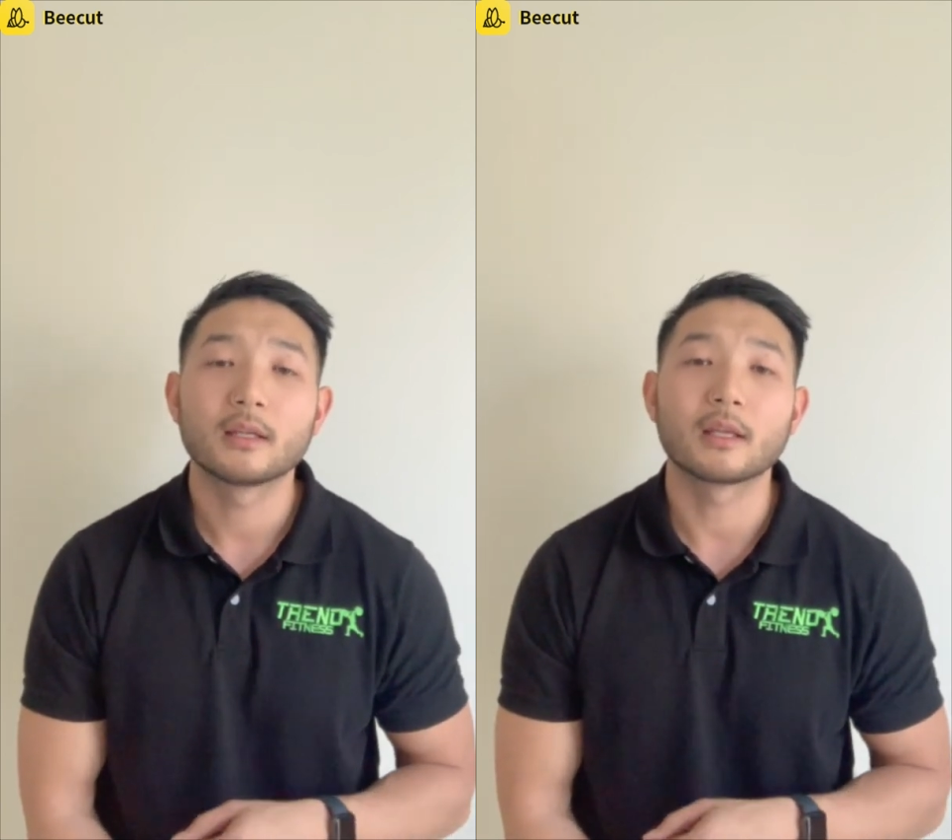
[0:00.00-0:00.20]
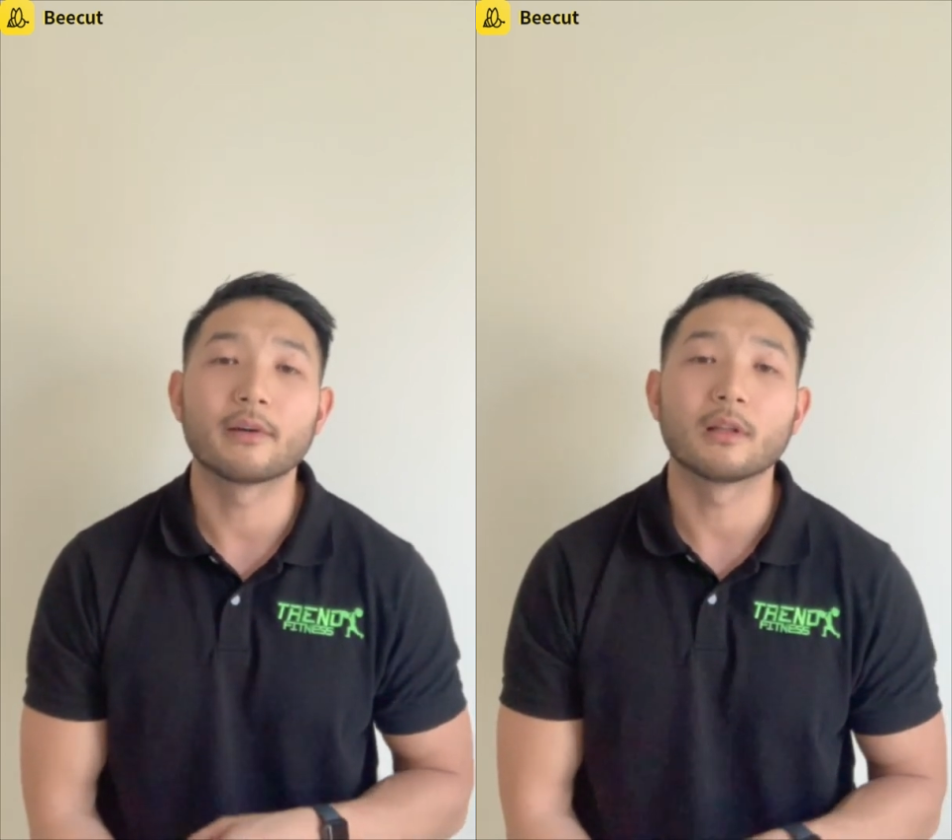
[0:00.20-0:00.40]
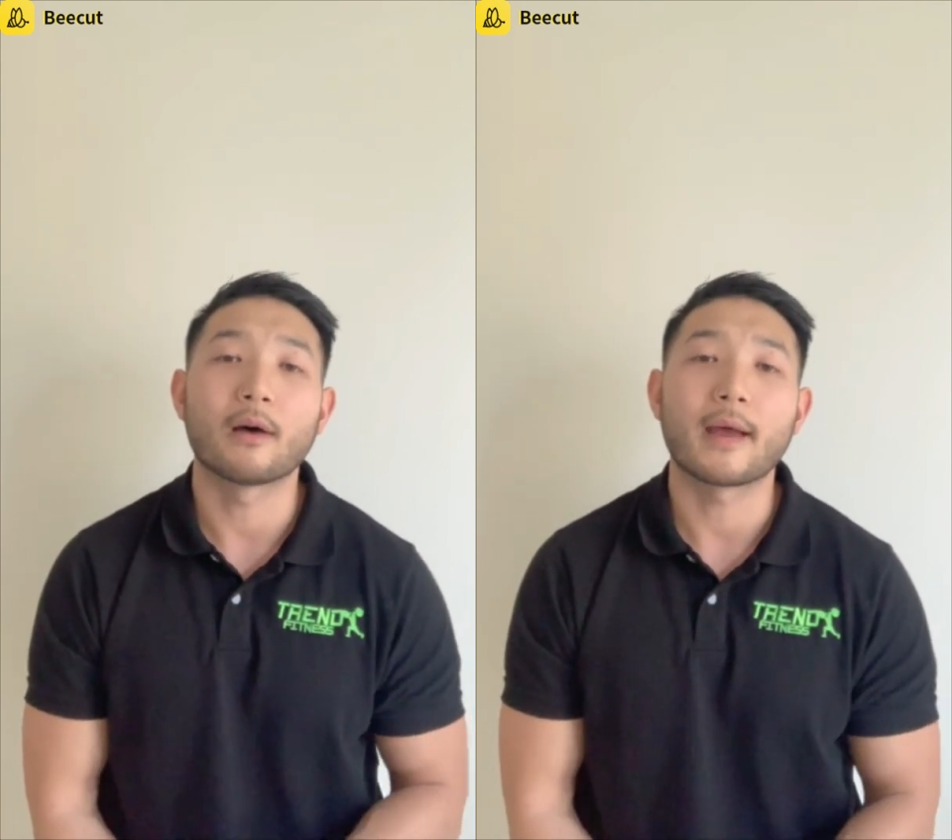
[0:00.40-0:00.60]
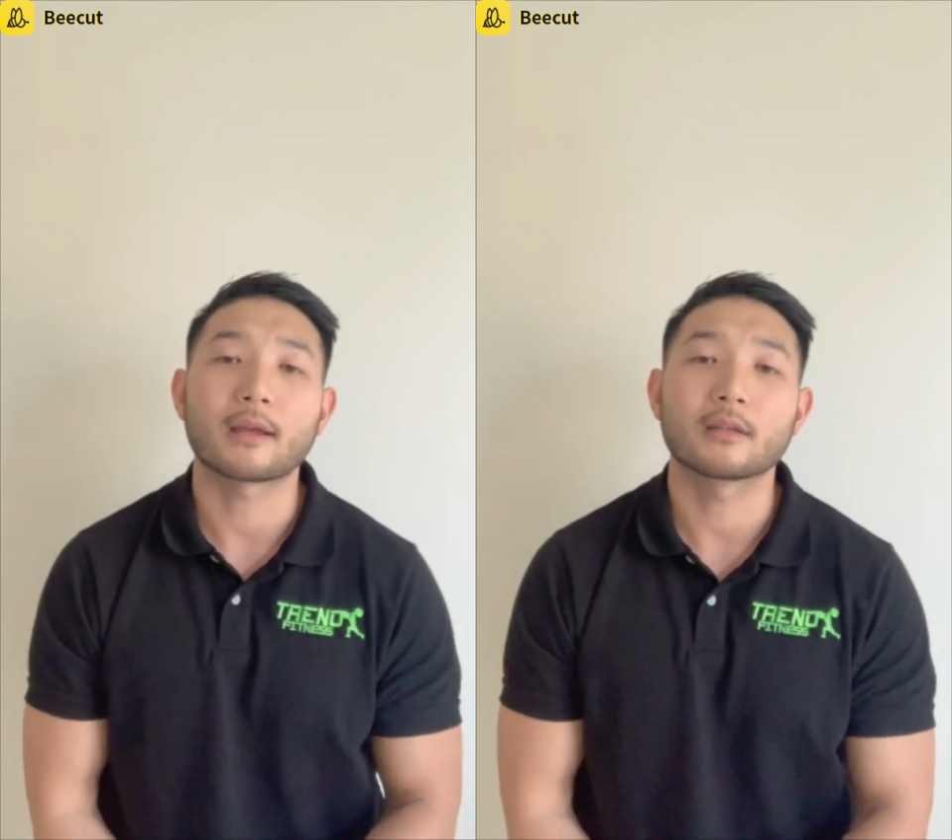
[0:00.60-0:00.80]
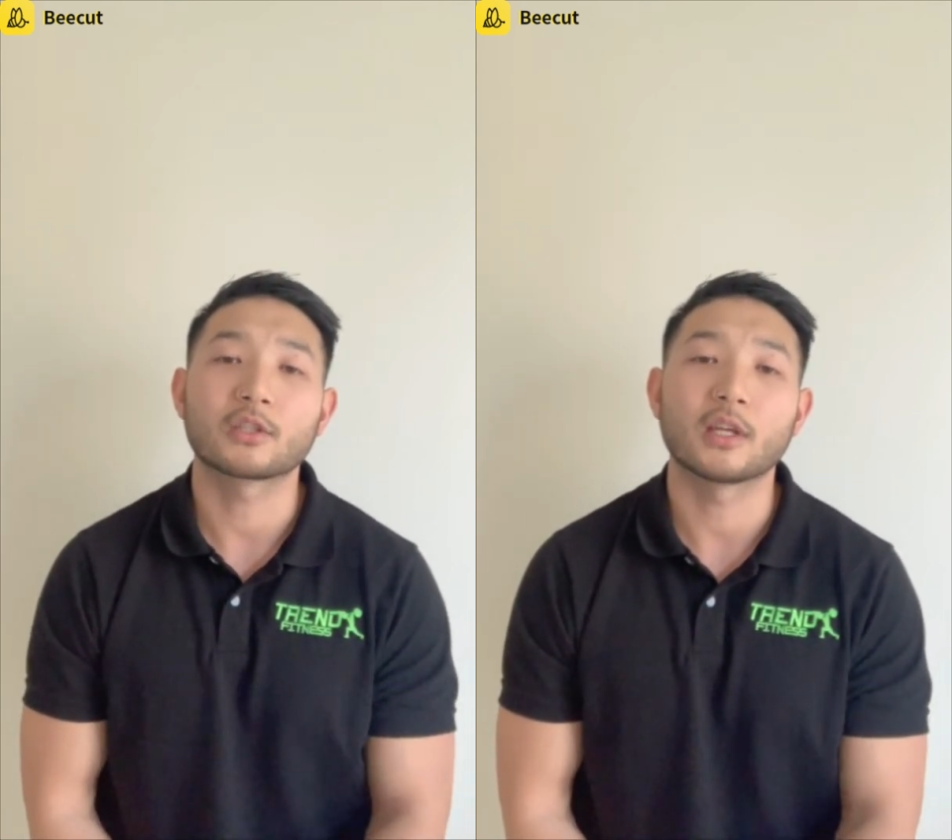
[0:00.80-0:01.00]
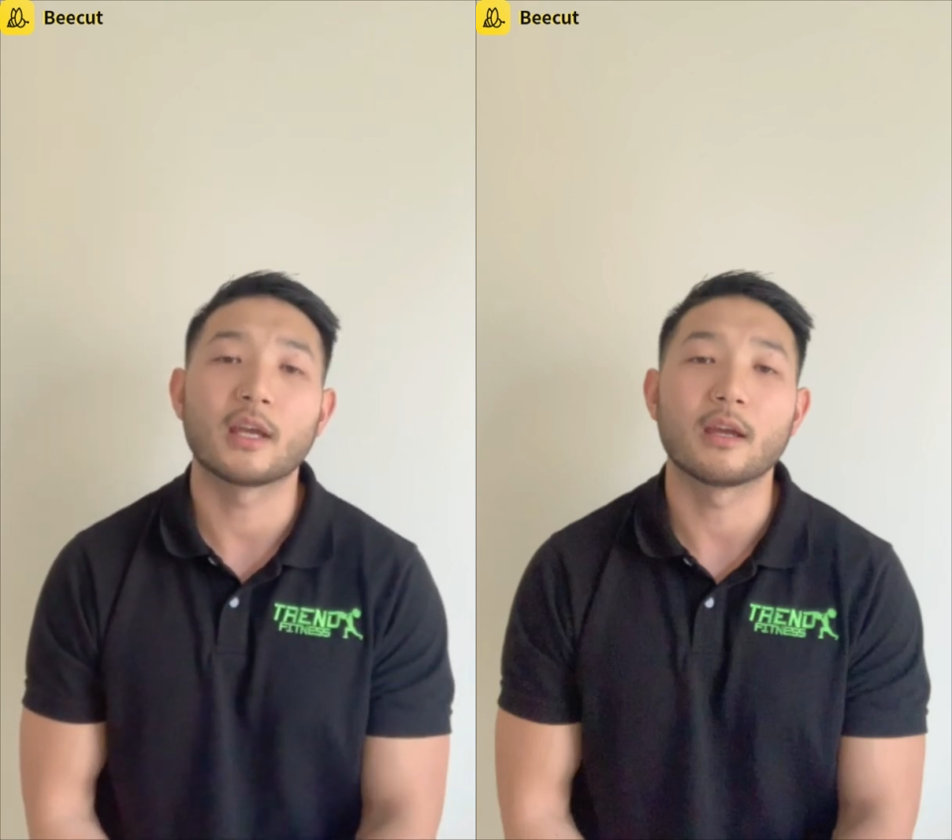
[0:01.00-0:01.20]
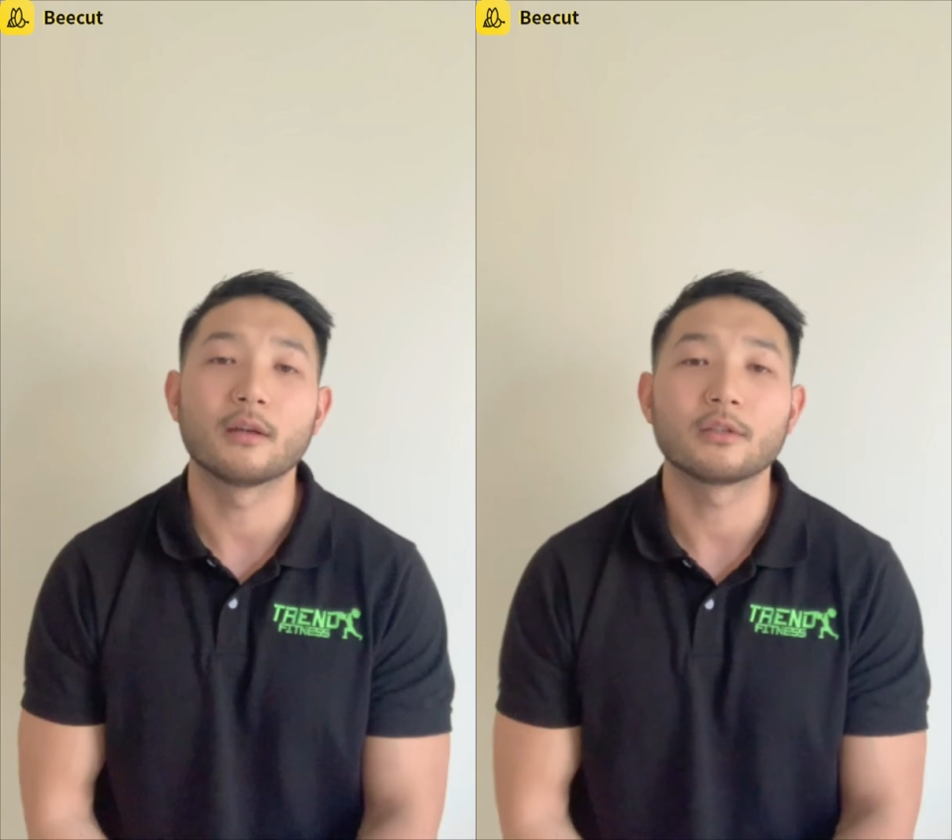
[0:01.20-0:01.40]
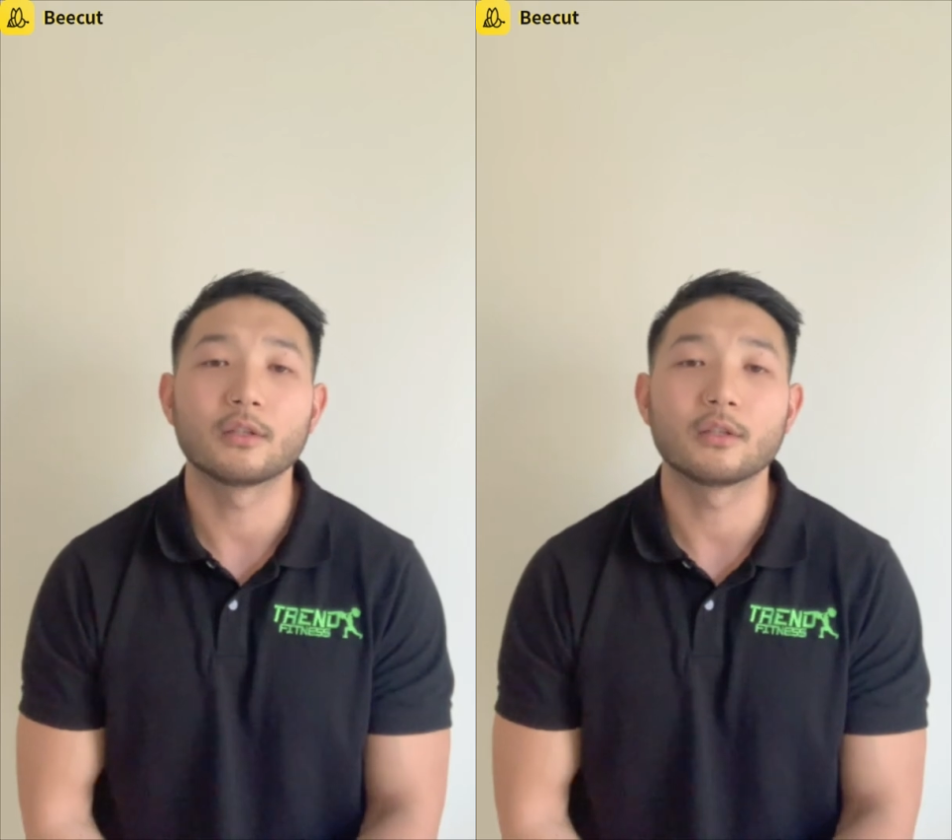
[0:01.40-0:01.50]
give it a like, a share,